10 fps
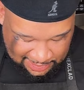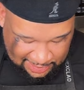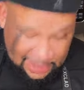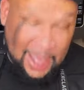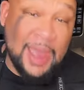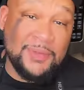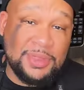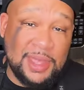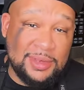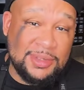listening to
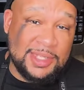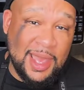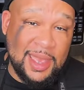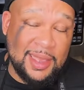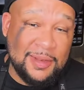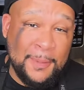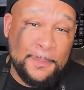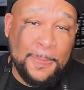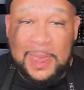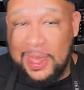everything you're
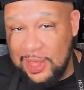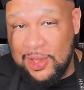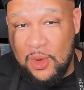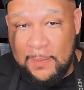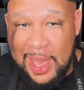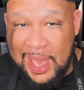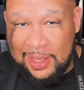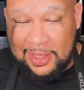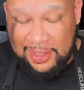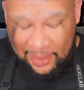saying and they going
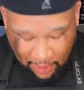back